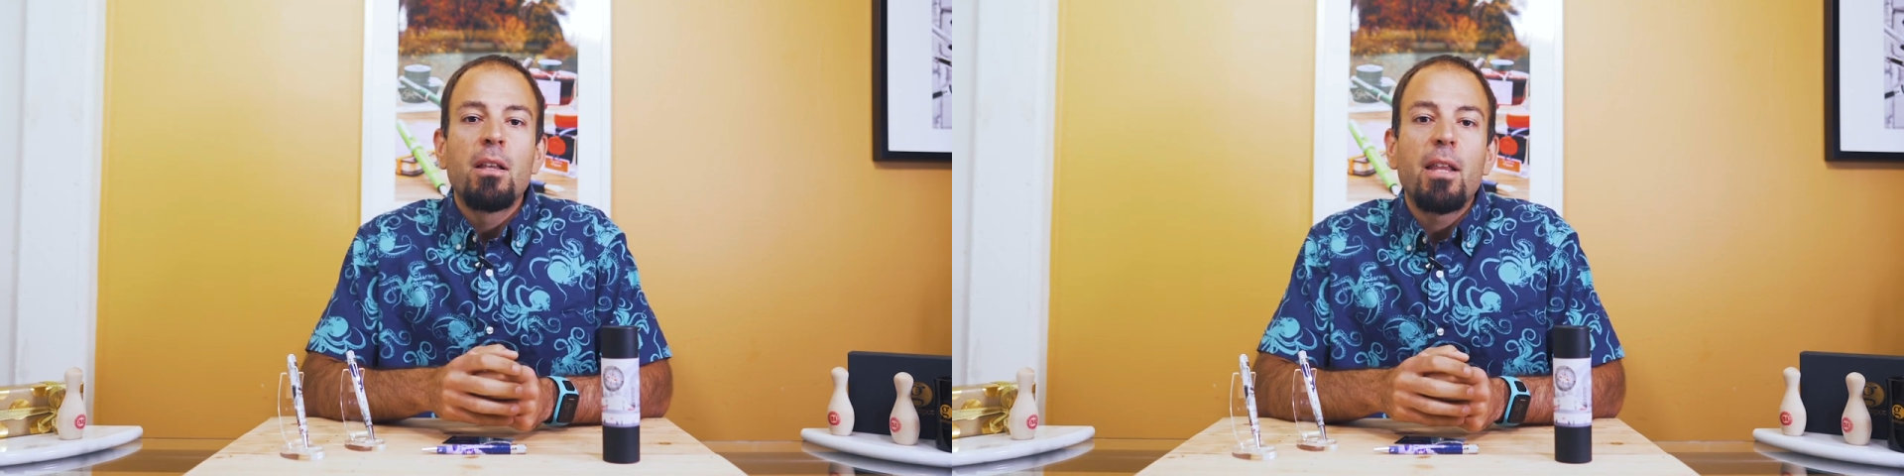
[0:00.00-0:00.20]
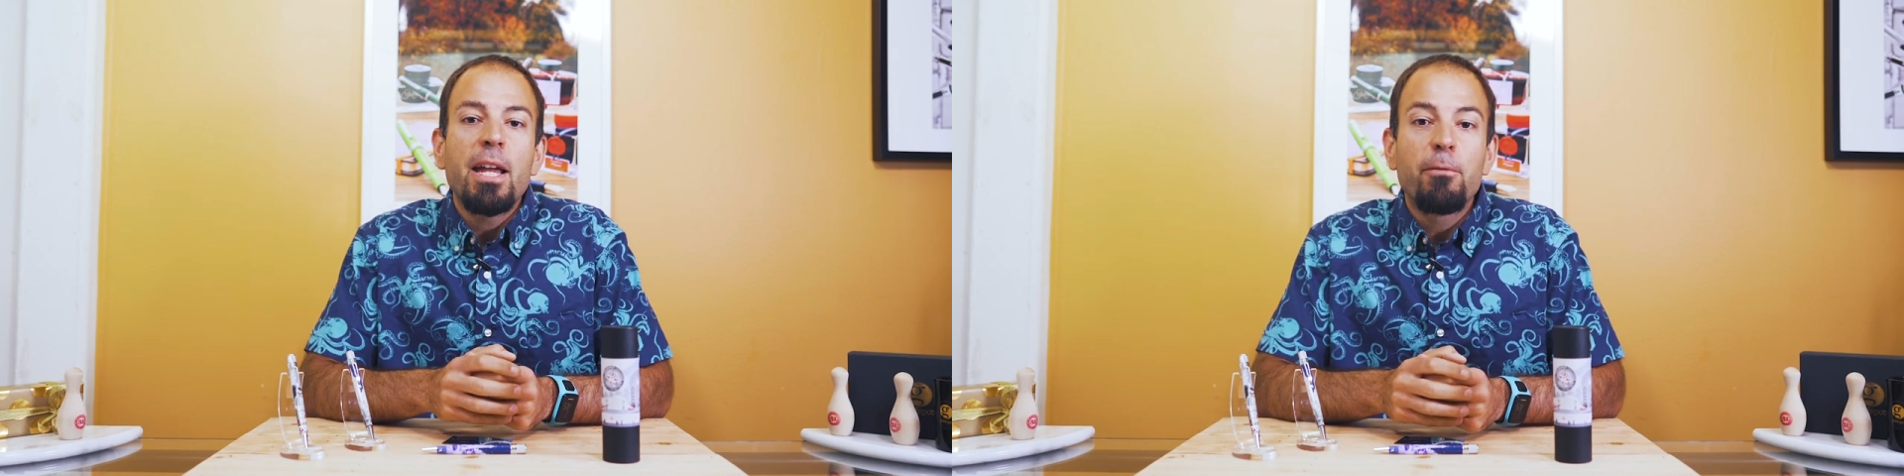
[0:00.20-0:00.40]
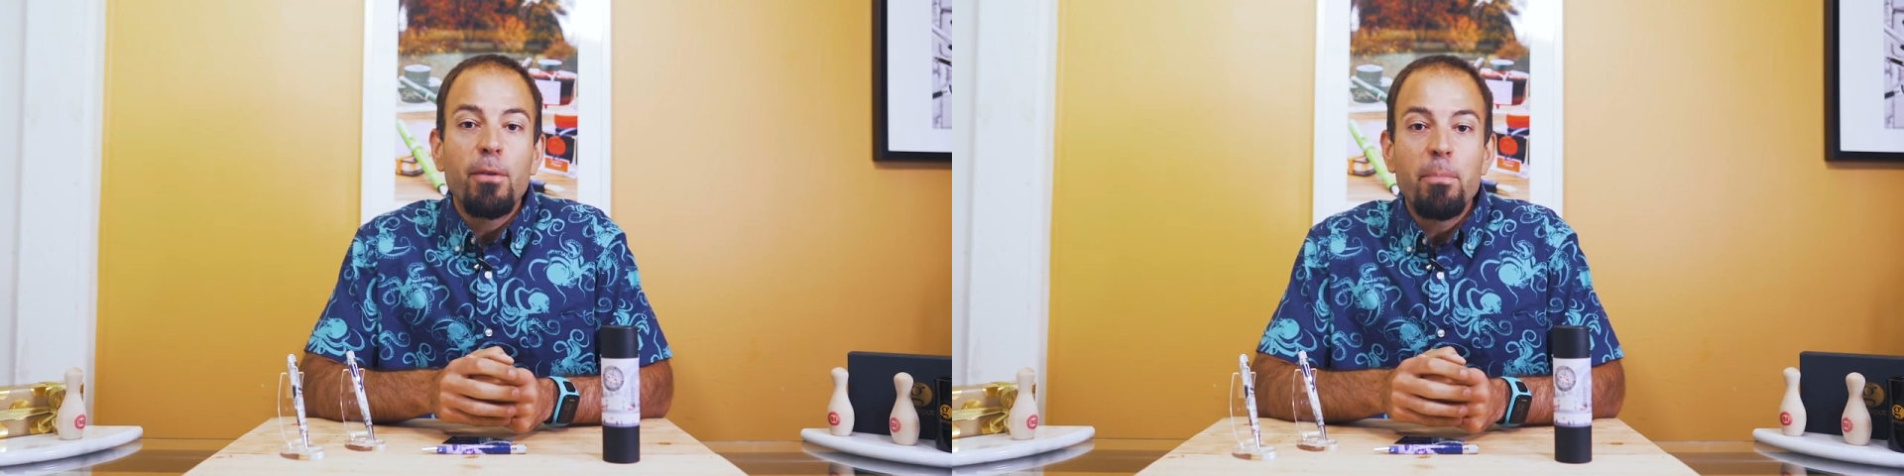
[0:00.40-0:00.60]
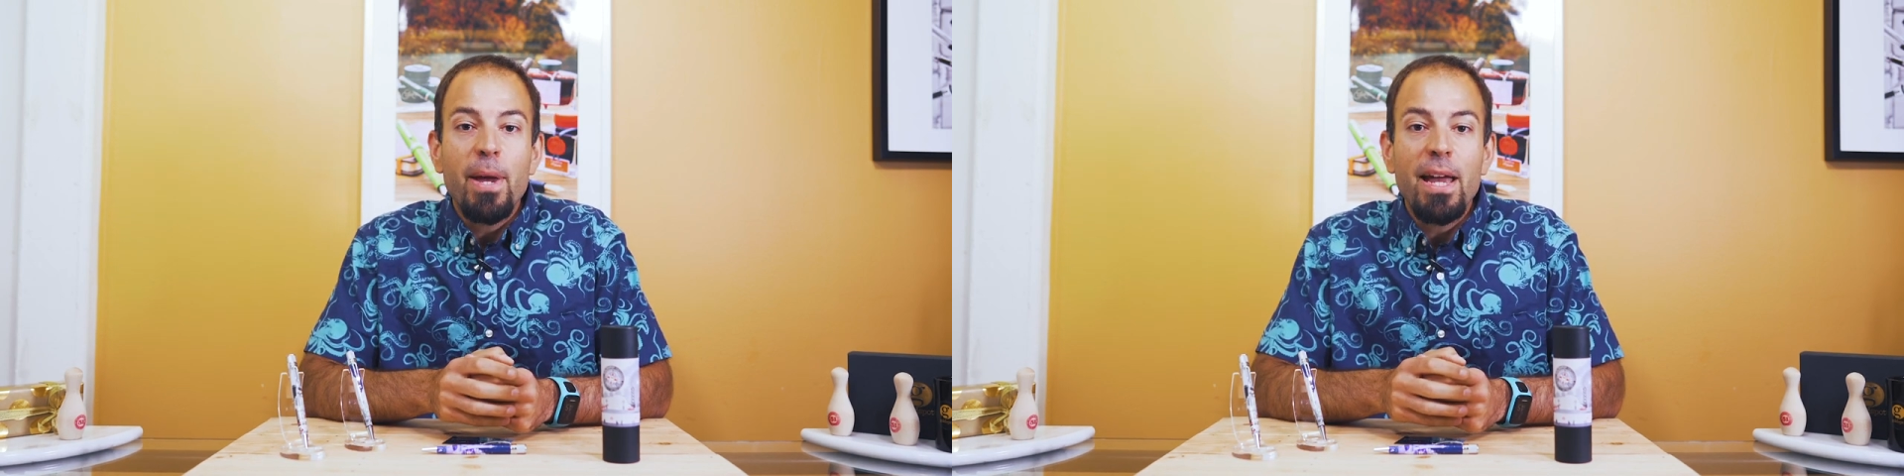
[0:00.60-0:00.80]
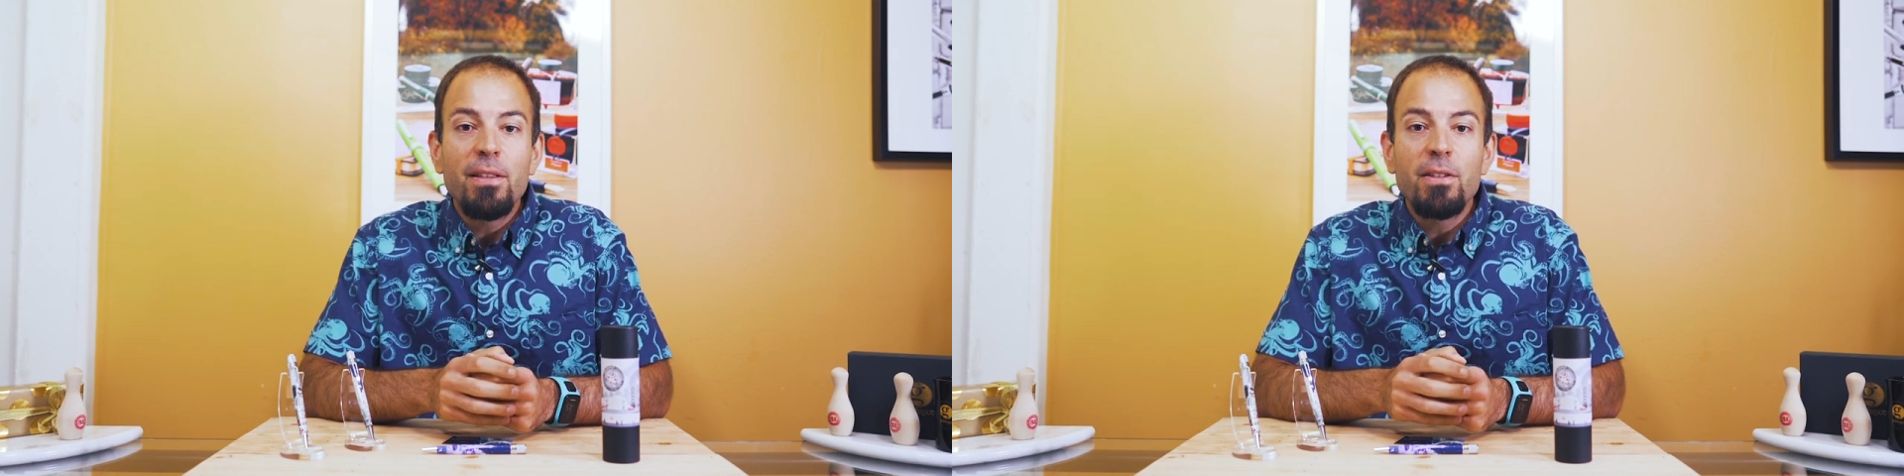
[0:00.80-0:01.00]
Like free
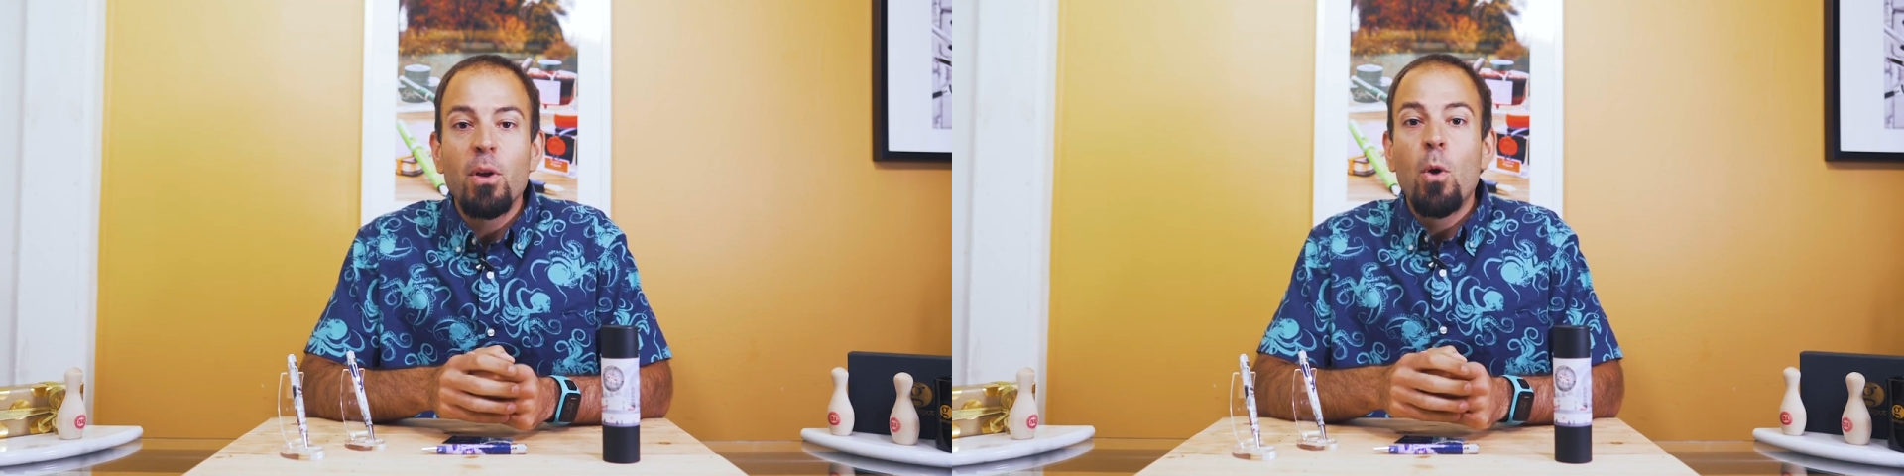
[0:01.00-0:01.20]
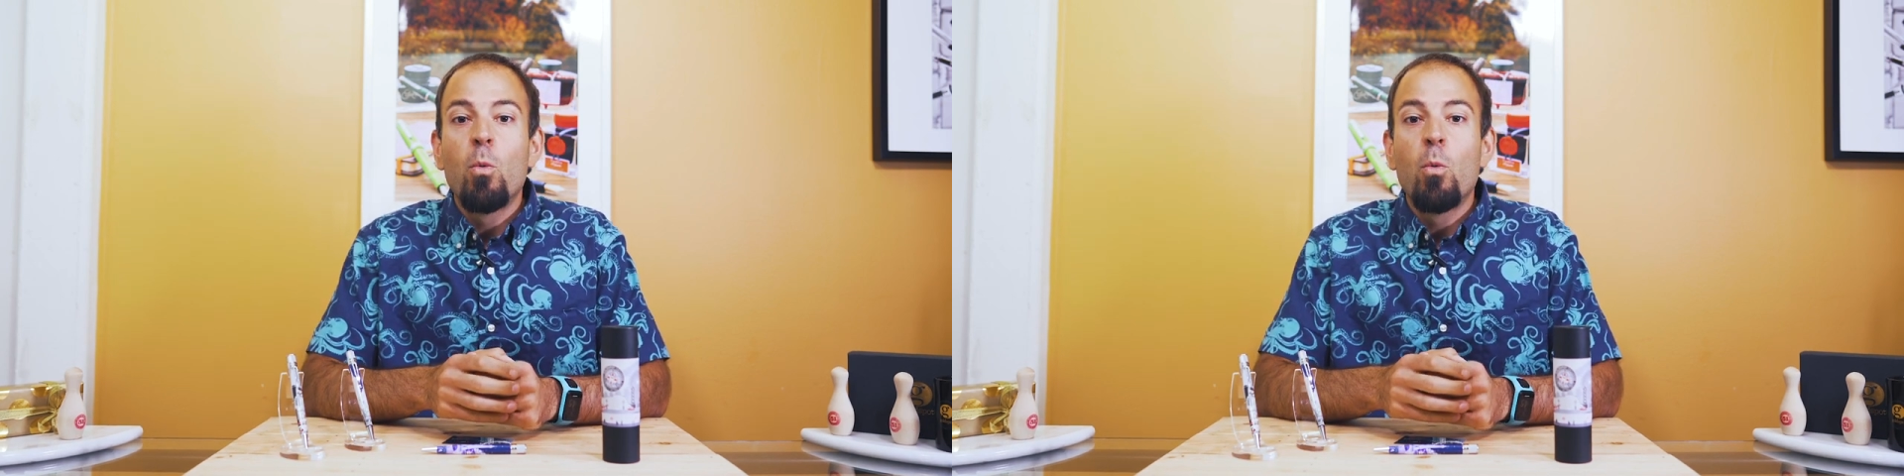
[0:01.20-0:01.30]
pens,